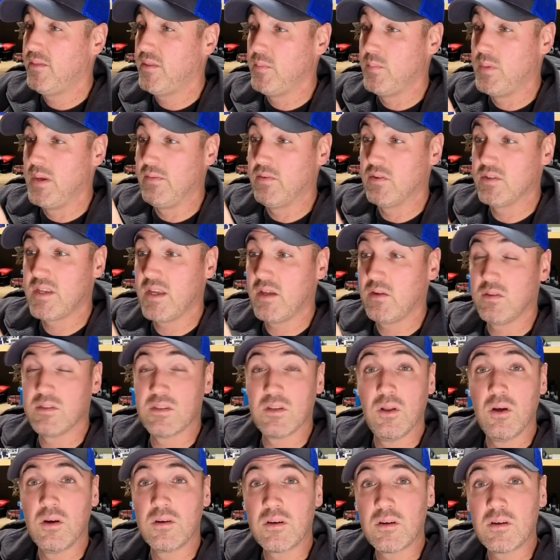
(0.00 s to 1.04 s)
the beaver tail
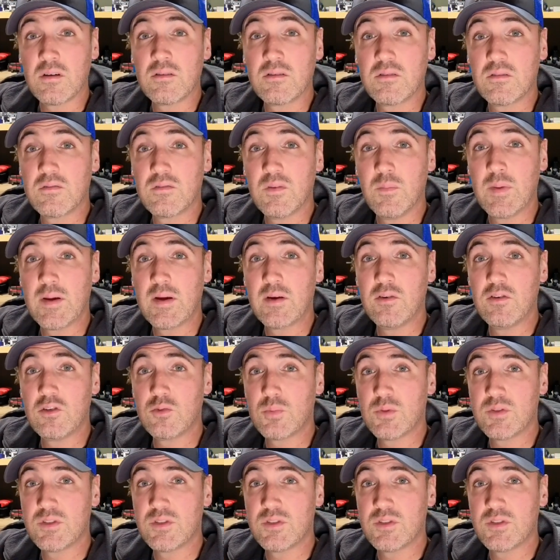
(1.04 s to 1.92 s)
is longer from Icarus